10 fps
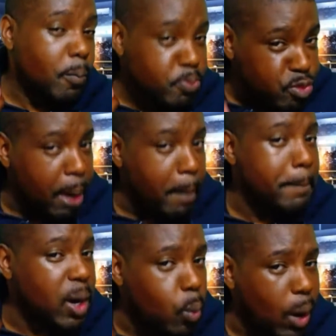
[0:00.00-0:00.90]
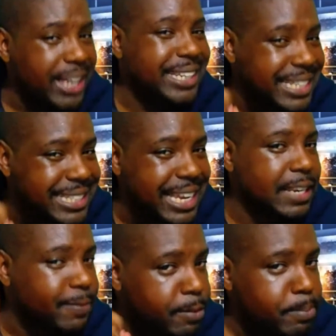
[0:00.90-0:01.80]
#1 contender
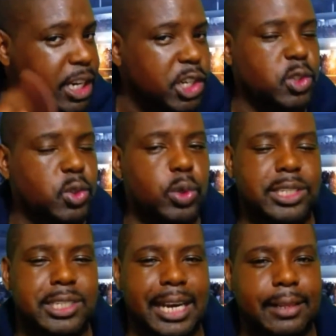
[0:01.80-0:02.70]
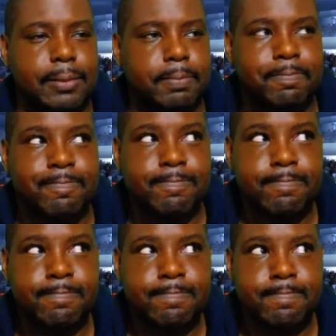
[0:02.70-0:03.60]
for Billy Joe Saunders' title.
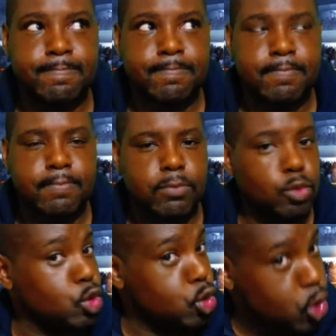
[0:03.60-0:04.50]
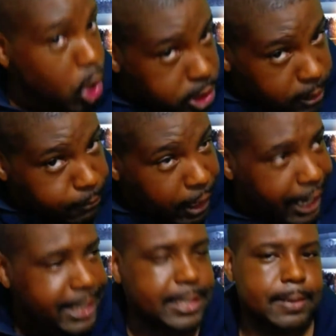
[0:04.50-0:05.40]
Not a
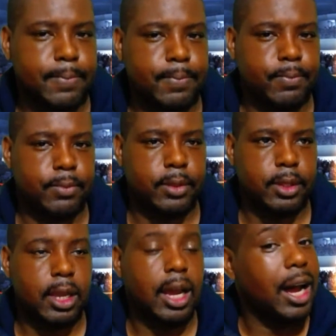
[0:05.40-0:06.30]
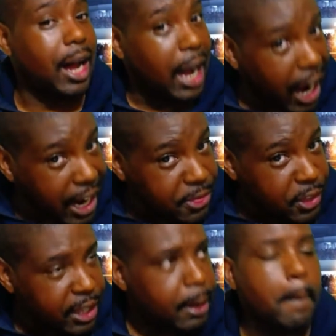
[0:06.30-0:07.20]
fight I
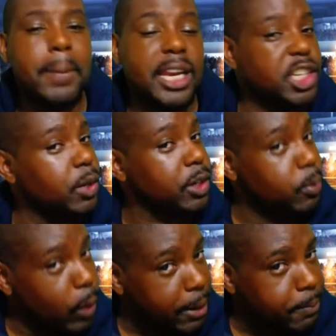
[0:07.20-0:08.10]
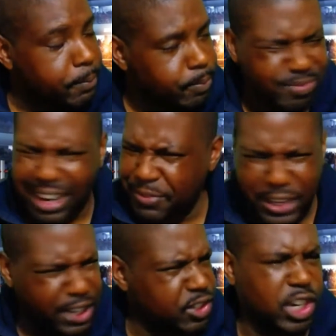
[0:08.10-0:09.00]
think Billy Joe can win. I
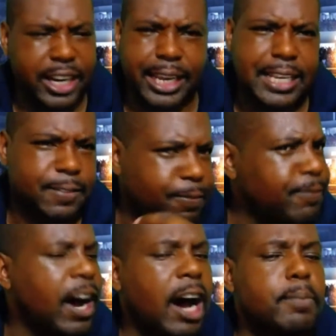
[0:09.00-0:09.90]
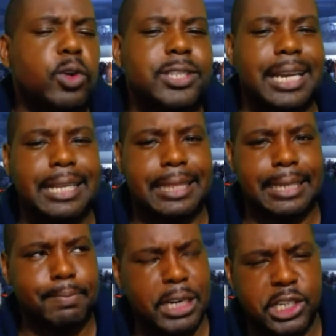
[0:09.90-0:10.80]
think Andrade is far more talented
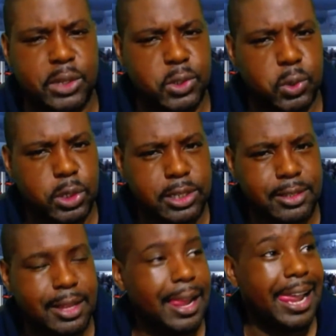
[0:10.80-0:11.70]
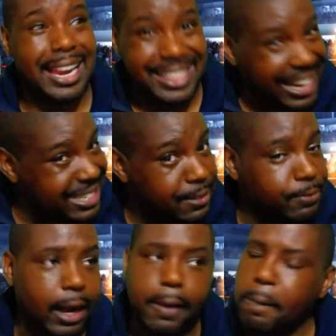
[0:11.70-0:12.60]
than Billy Joe Saunders, and that's a
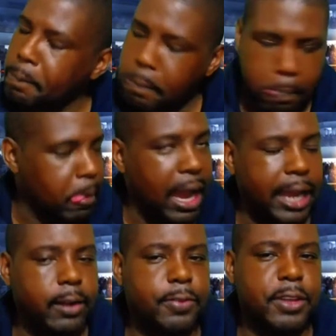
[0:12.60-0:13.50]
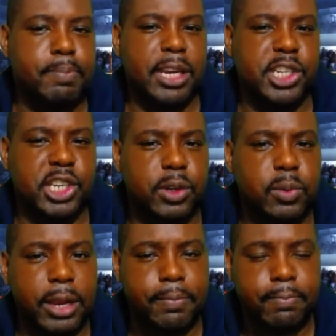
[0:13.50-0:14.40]
fight I don't think Billy Joe can
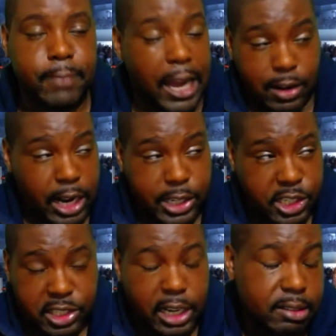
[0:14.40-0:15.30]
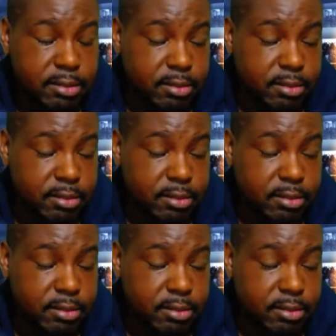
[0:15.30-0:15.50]
win. I just don't.